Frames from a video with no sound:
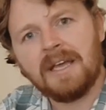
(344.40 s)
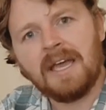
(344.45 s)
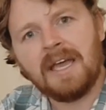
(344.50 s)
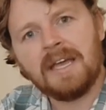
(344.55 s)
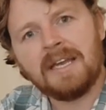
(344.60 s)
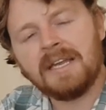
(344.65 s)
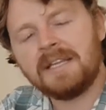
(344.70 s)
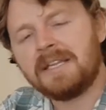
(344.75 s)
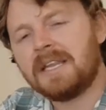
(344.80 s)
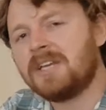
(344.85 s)

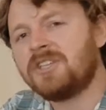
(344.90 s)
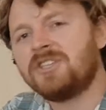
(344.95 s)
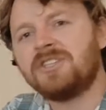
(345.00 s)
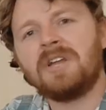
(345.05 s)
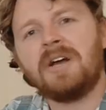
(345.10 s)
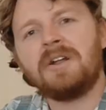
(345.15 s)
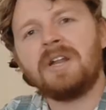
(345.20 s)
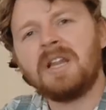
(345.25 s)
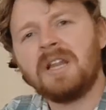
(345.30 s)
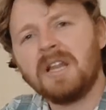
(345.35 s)
In addition,
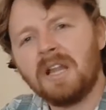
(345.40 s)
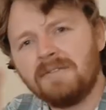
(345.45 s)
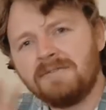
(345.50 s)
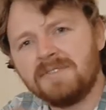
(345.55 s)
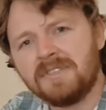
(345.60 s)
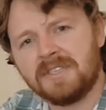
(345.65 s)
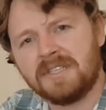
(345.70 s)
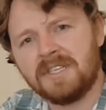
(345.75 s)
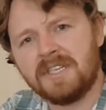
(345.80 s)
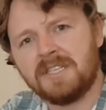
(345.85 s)
I'd
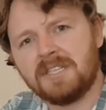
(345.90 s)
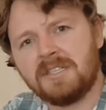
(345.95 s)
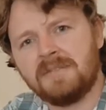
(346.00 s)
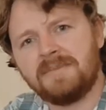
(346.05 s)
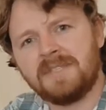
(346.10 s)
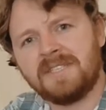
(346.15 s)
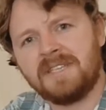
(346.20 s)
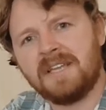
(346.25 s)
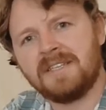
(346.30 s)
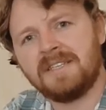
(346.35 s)
love to see
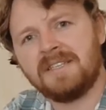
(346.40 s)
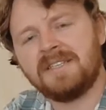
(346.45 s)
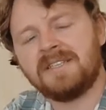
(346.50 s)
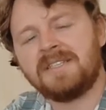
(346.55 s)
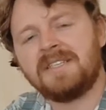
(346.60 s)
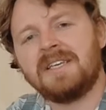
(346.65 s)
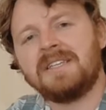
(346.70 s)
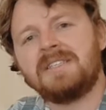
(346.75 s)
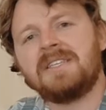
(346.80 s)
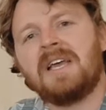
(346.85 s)
some
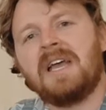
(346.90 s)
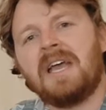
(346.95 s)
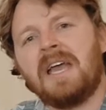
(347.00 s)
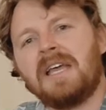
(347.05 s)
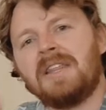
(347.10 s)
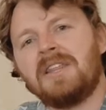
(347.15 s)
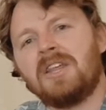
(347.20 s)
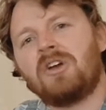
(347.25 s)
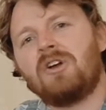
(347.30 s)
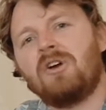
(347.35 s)
sentences
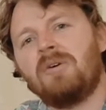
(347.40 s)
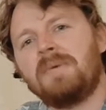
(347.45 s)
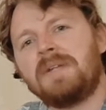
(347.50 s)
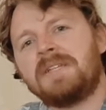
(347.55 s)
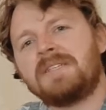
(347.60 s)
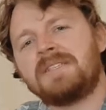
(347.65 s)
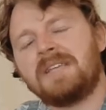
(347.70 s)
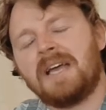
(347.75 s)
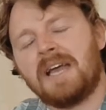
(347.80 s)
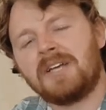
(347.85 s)
in the
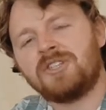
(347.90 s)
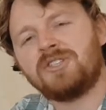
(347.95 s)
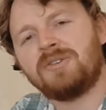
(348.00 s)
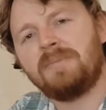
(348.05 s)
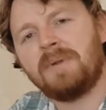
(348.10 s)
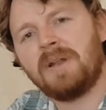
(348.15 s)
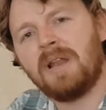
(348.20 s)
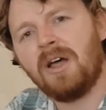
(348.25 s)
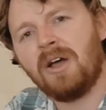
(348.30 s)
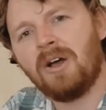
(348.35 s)
comment
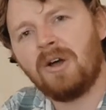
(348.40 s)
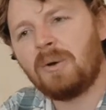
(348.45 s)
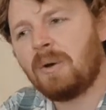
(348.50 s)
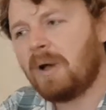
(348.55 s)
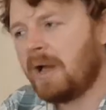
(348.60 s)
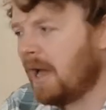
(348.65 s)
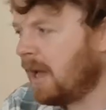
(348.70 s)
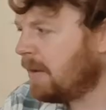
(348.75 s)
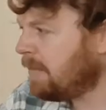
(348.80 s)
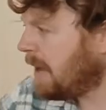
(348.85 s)
section
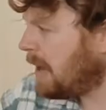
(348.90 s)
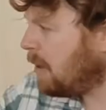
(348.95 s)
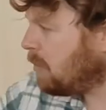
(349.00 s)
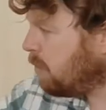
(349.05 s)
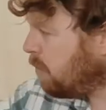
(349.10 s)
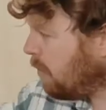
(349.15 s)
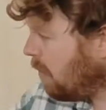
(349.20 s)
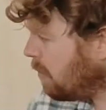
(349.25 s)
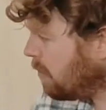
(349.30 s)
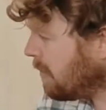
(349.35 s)
below
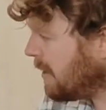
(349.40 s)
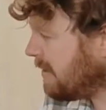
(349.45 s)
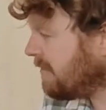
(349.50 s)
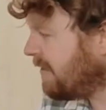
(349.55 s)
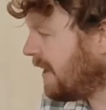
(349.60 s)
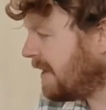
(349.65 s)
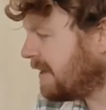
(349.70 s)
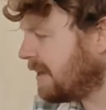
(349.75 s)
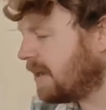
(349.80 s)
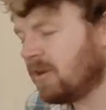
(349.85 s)
about what we
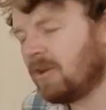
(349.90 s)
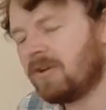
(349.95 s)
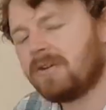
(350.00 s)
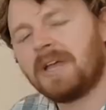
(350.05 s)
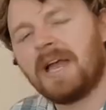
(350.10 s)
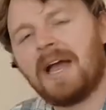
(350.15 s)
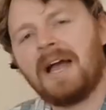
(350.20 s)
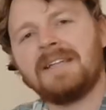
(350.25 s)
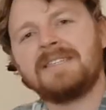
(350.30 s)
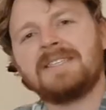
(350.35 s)
have had a
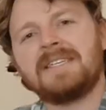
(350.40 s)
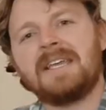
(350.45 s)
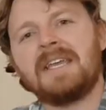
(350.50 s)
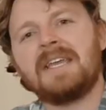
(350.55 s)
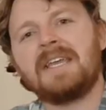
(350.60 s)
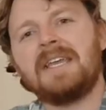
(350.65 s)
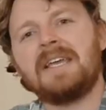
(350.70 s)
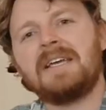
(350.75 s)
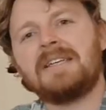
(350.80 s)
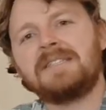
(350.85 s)
look at
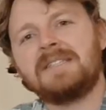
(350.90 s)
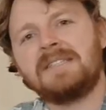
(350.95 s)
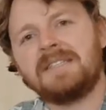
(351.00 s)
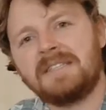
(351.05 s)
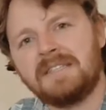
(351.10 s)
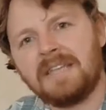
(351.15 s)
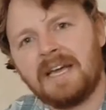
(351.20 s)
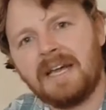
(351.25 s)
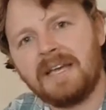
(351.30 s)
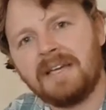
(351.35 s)
here
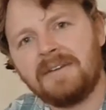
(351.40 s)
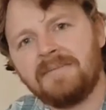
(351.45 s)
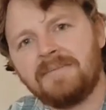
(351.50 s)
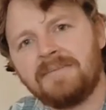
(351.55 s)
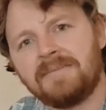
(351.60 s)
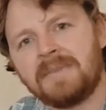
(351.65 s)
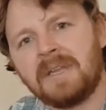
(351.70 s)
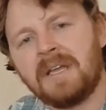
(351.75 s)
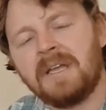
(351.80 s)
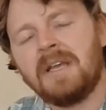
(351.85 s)
today.
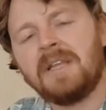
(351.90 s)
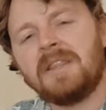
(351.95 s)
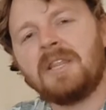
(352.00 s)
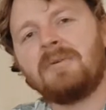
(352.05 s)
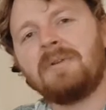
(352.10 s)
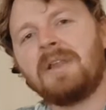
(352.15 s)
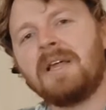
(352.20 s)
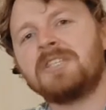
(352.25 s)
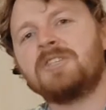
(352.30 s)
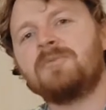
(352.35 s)

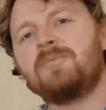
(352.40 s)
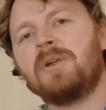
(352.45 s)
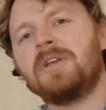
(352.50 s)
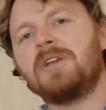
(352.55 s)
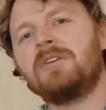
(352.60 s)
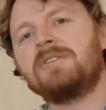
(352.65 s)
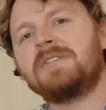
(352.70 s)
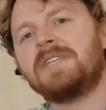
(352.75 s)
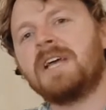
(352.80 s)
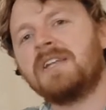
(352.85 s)
Now I'd like to bring
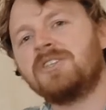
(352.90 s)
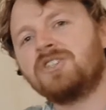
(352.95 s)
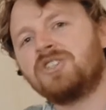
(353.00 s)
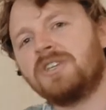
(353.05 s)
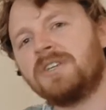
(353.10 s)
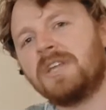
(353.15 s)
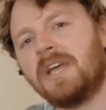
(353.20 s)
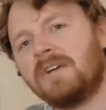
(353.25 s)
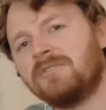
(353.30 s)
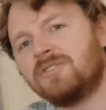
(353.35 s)
your
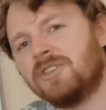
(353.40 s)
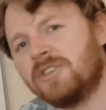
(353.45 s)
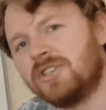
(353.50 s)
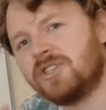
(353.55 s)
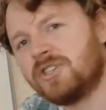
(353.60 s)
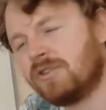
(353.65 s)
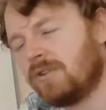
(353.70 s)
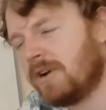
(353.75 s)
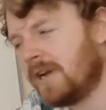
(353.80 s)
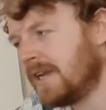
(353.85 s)
attention now to the
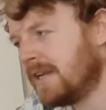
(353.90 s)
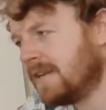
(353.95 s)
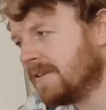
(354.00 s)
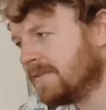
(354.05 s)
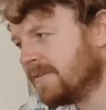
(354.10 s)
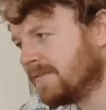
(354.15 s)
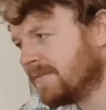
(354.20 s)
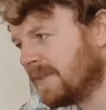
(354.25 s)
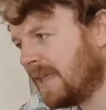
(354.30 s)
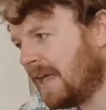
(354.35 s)
screen,
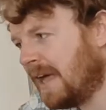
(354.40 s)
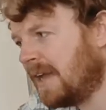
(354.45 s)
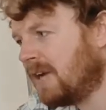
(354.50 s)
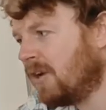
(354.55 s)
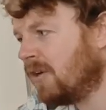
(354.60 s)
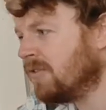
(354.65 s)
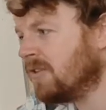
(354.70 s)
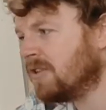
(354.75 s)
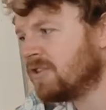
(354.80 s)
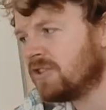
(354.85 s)
and
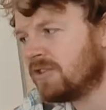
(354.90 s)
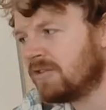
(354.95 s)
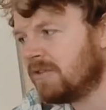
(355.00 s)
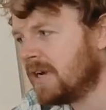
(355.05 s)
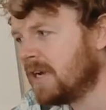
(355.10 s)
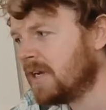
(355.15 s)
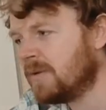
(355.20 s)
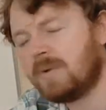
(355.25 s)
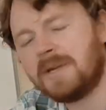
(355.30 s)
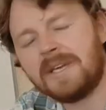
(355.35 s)
on the
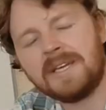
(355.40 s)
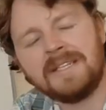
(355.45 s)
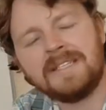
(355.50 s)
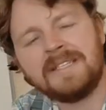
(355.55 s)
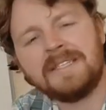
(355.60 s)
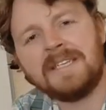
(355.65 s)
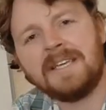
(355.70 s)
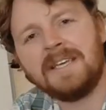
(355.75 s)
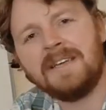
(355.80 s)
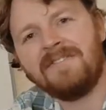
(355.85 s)
screen we can
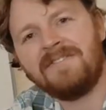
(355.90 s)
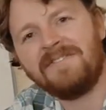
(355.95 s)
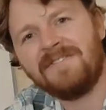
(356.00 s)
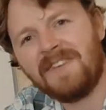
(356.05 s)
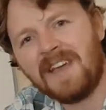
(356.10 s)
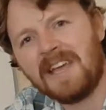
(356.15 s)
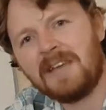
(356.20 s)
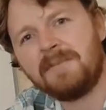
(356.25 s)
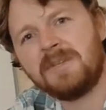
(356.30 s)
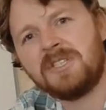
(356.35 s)
see
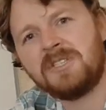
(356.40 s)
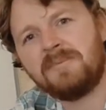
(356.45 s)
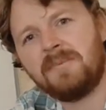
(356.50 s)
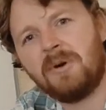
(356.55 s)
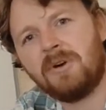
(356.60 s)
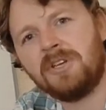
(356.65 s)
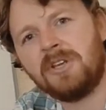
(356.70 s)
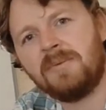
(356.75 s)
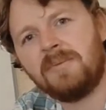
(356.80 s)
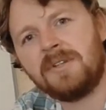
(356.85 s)
famous
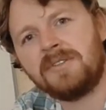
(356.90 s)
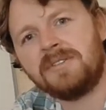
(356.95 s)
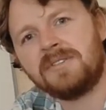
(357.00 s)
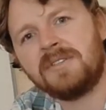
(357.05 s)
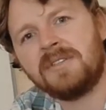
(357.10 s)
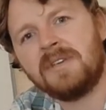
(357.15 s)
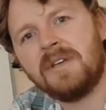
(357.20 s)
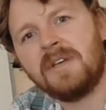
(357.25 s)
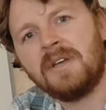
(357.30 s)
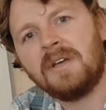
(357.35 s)
monuments